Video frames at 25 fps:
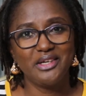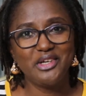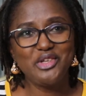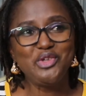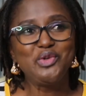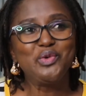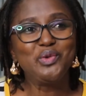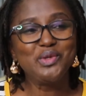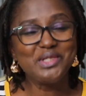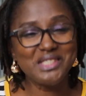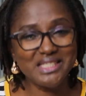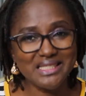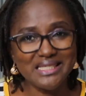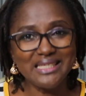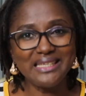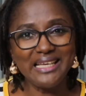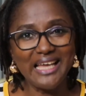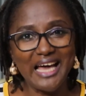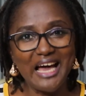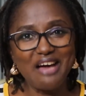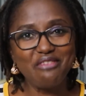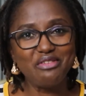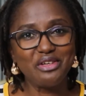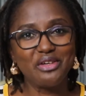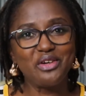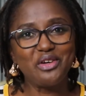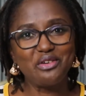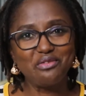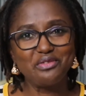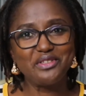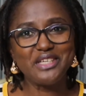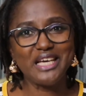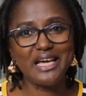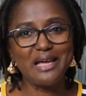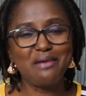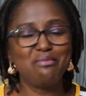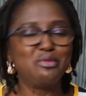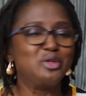You will still have enough
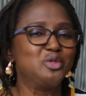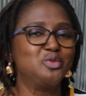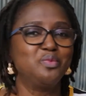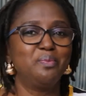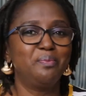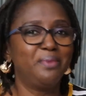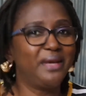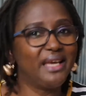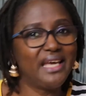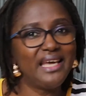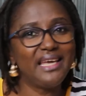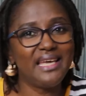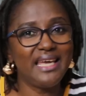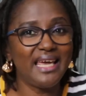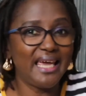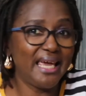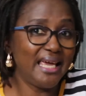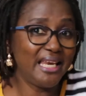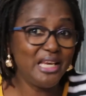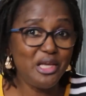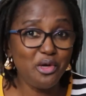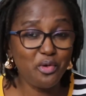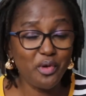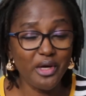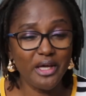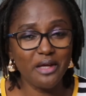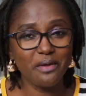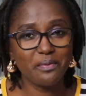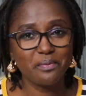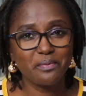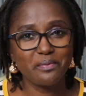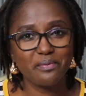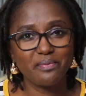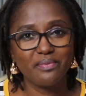time to play anyway.